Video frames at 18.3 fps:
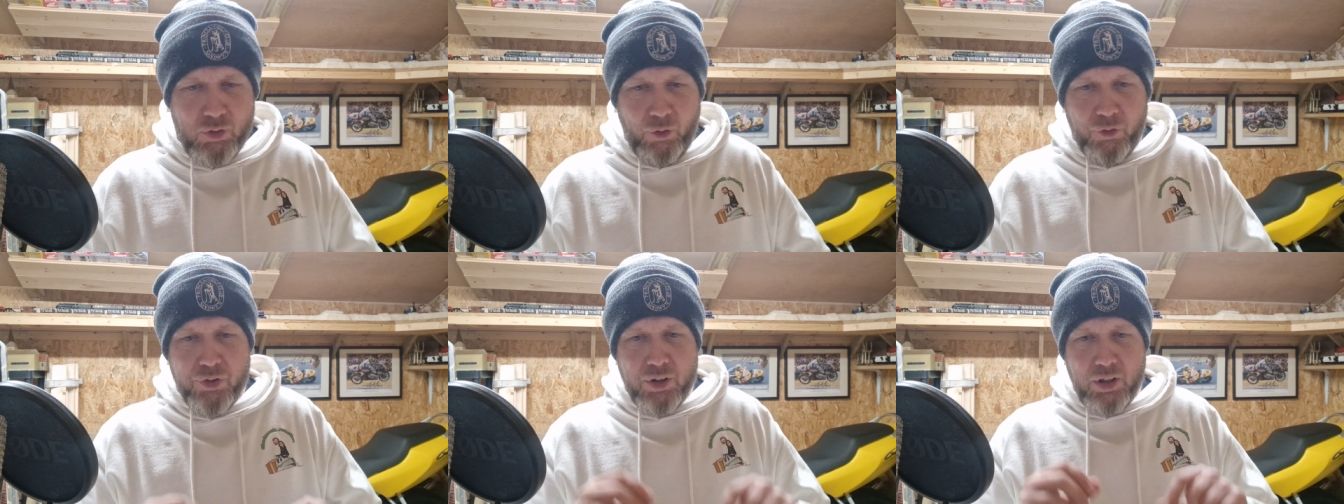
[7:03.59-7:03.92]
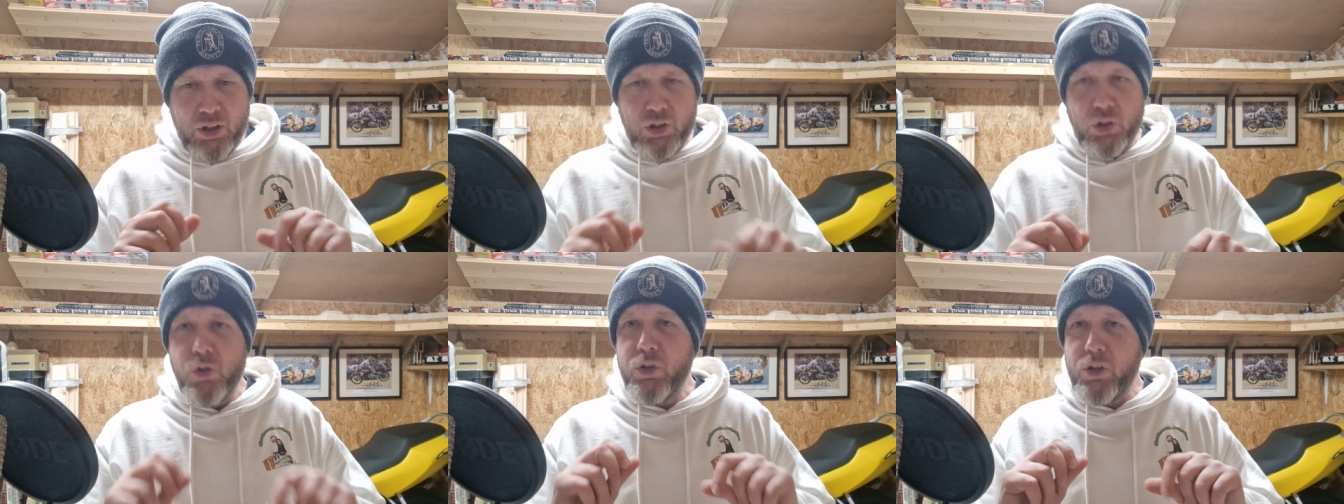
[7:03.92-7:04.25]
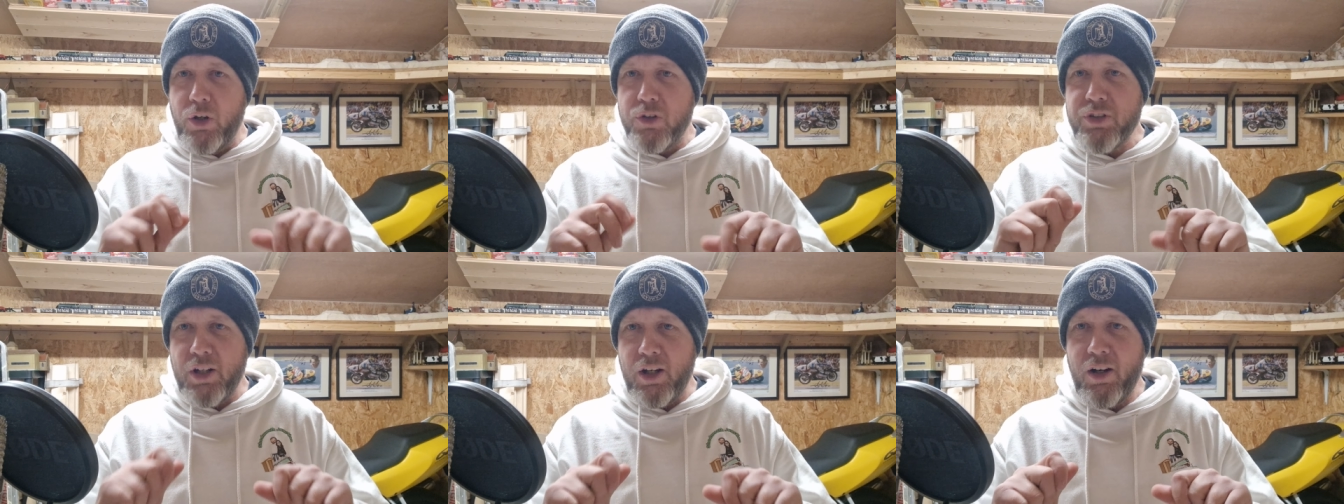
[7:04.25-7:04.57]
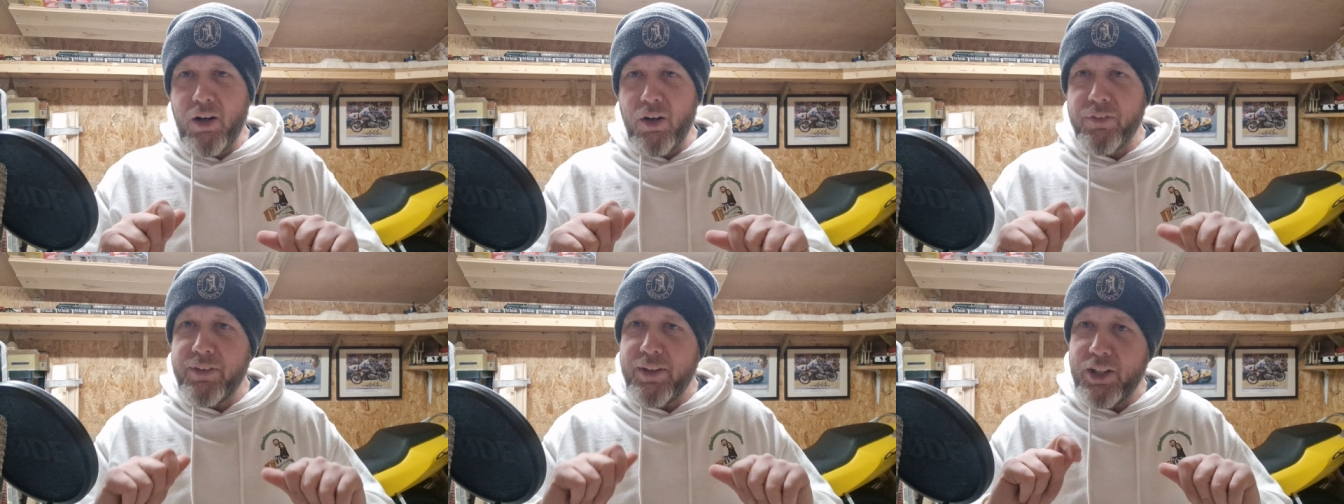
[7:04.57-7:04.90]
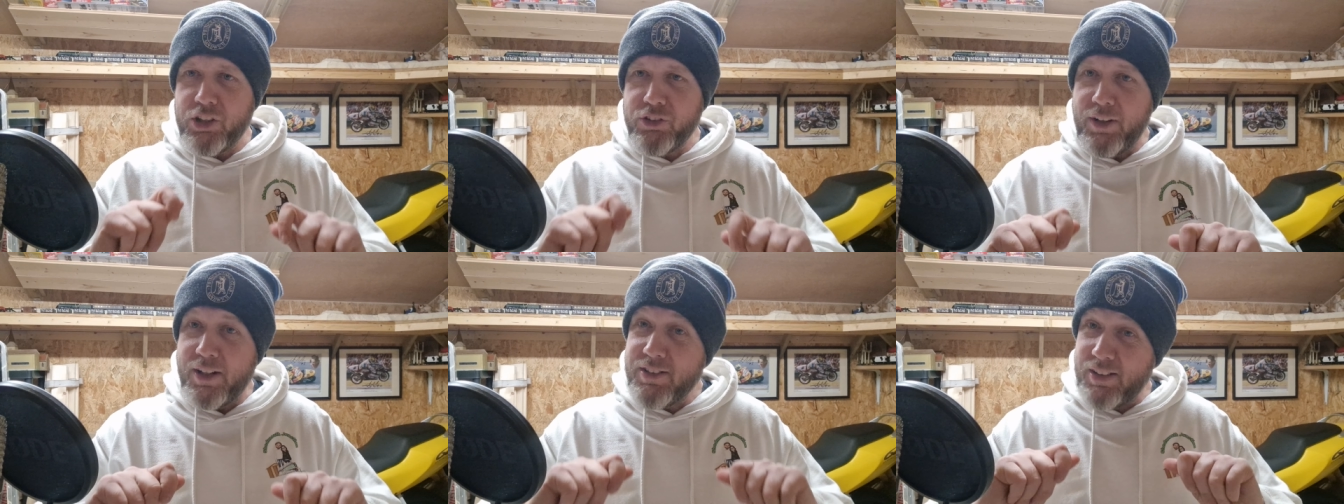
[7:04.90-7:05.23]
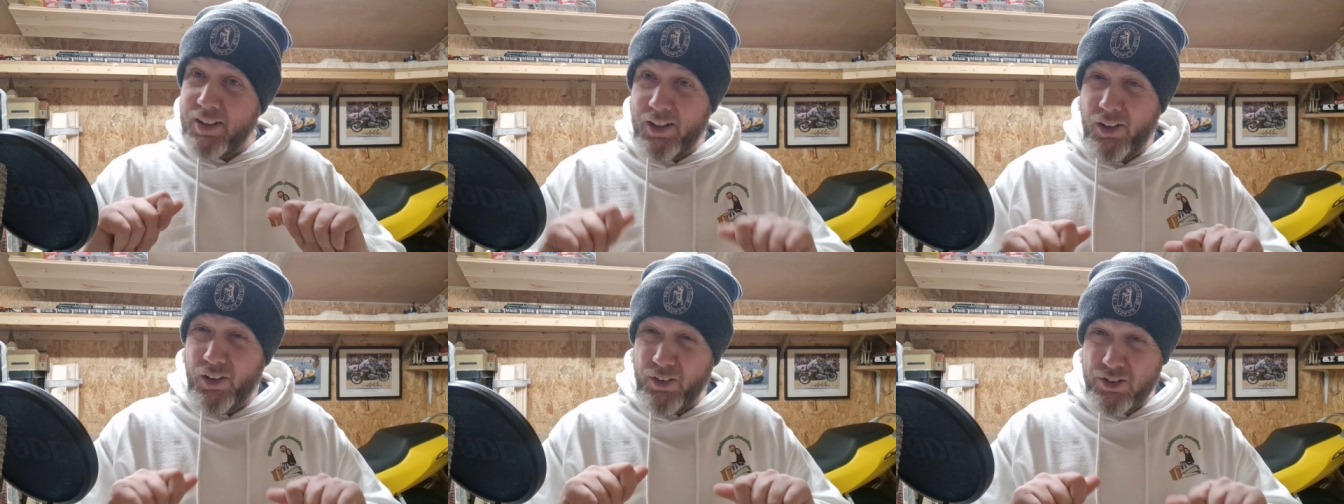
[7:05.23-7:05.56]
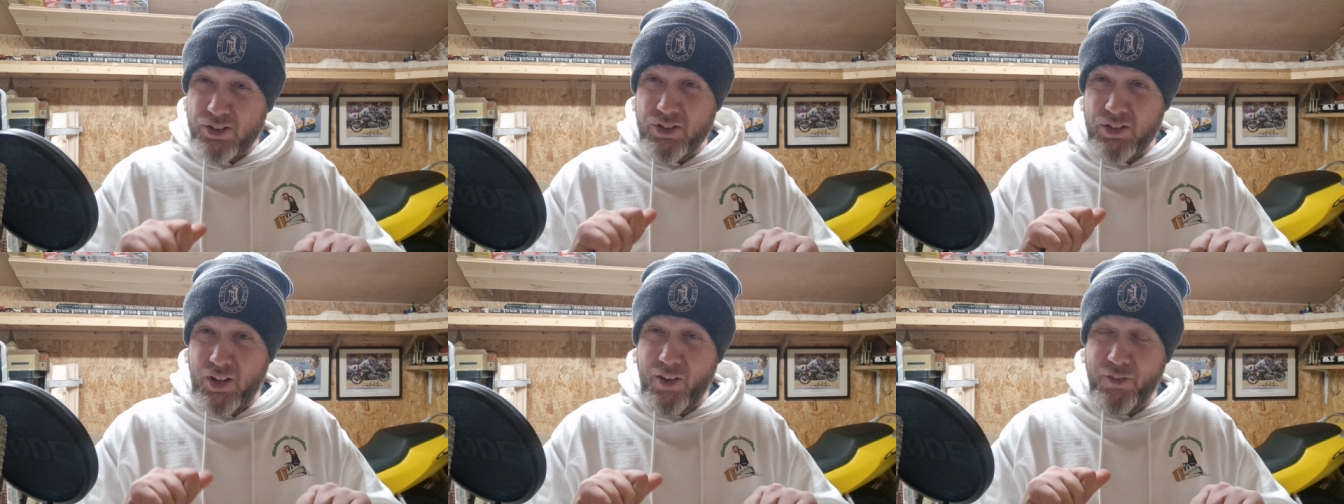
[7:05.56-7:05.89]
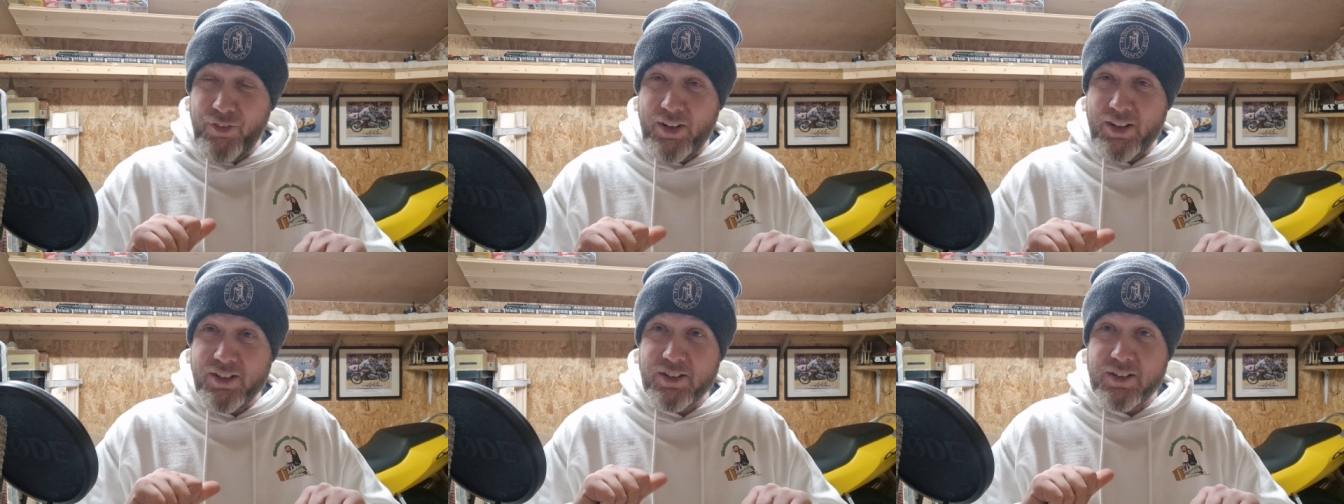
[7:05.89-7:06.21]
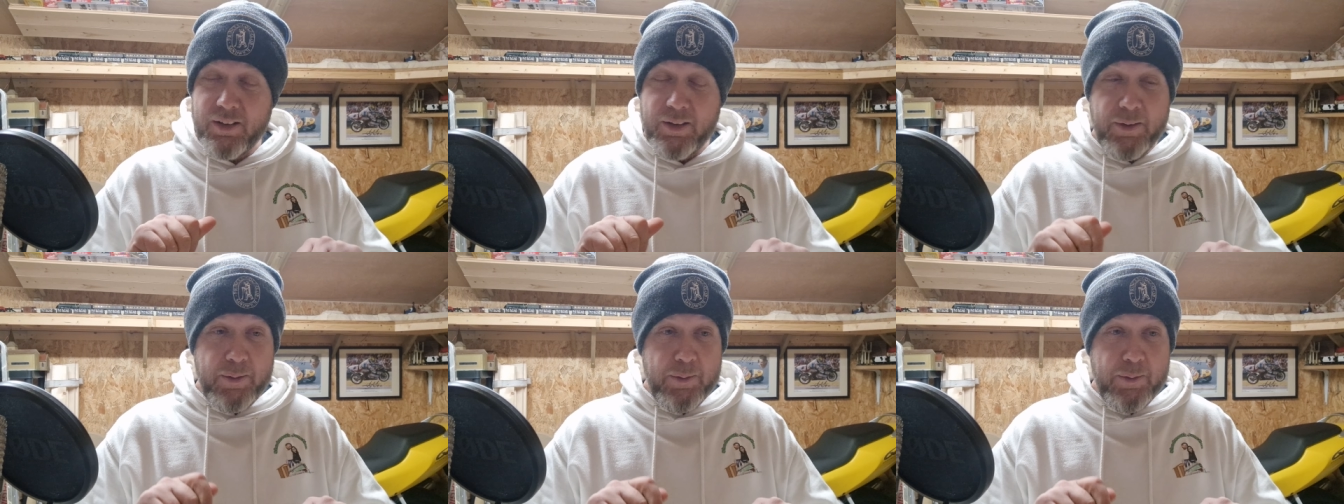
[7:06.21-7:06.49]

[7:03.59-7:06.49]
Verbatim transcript: obviously the glue goes hard and it creates a hard surface.